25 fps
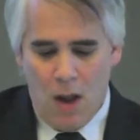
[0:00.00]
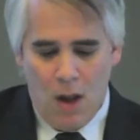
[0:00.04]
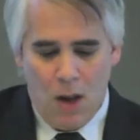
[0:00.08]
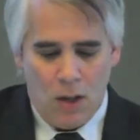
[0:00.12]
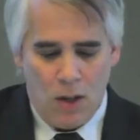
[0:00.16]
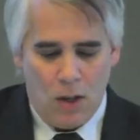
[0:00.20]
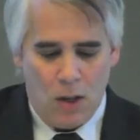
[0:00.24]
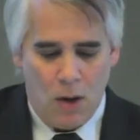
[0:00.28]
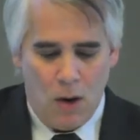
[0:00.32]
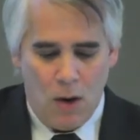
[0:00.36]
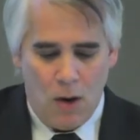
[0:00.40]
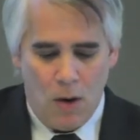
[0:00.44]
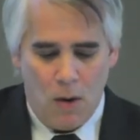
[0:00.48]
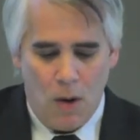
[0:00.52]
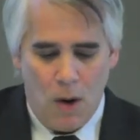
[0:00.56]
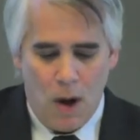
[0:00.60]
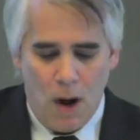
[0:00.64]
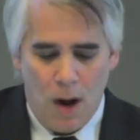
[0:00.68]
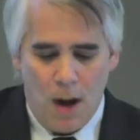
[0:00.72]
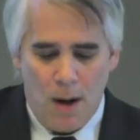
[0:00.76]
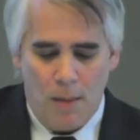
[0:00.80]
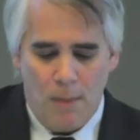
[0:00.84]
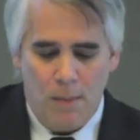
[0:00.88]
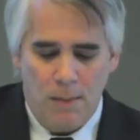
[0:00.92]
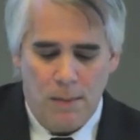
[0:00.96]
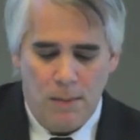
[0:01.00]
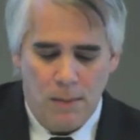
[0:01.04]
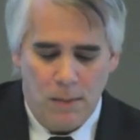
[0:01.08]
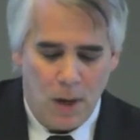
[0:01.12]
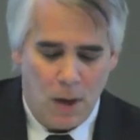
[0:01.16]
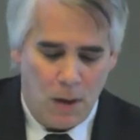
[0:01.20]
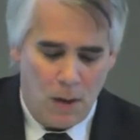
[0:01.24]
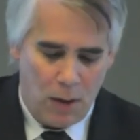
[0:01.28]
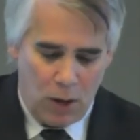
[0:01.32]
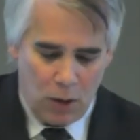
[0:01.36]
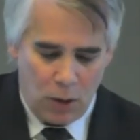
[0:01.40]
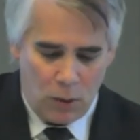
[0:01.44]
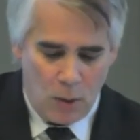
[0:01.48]
So
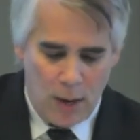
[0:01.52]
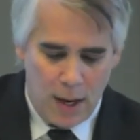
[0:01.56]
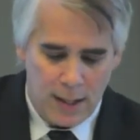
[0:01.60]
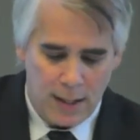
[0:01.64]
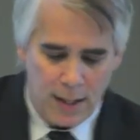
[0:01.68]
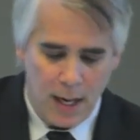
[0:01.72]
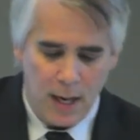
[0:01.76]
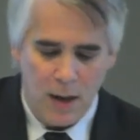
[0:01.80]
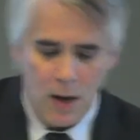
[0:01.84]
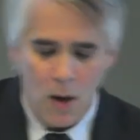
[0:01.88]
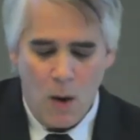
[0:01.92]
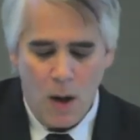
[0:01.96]
there's what we said,